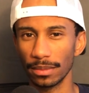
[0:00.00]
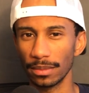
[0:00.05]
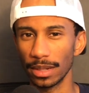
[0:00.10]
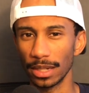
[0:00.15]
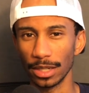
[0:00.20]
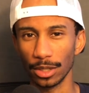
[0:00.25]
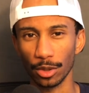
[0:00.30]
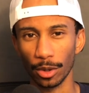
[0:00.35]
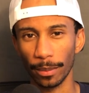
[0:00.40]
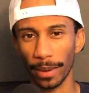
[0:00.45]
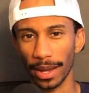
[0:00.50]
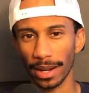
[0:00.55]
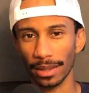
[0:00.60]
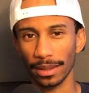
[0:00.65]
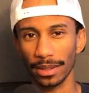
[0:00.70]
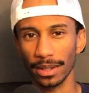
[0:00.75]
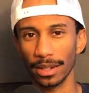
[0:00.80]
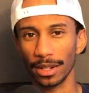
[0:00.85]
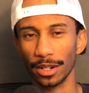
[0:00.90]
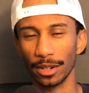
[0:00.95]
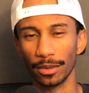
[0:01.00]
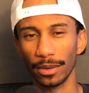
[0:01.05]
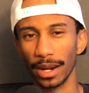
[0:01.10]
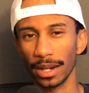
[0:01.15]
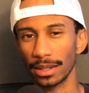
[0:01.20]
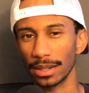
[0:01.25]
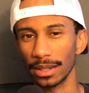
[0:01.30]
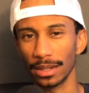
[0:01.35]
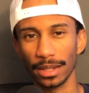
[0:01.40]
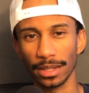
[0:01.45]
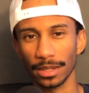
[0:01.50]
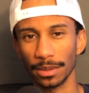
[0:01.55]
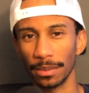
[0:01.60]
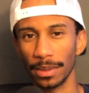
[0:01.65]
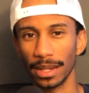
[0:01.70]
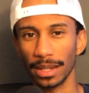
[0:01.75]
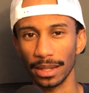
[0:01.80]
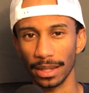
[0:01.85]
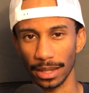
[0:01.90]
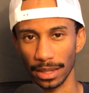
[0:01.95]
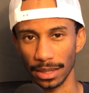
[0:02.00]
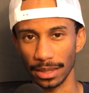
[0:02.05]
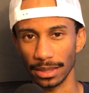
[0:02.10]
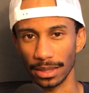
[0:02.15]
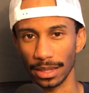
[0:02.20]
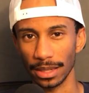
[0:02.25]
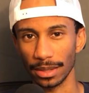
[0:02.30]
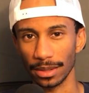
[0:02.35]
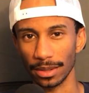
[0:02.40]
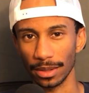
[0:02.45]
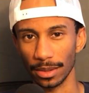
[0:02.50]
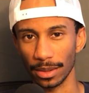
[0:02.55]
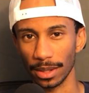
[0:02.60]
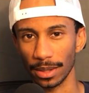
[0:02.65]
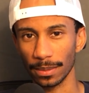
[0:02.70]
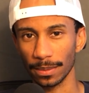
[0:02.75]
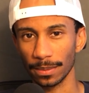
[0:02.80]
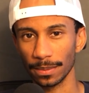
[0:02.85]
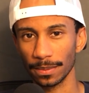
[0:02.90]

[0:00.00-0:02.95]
is grammatically incorrect. It doesn't make any sense. Okay.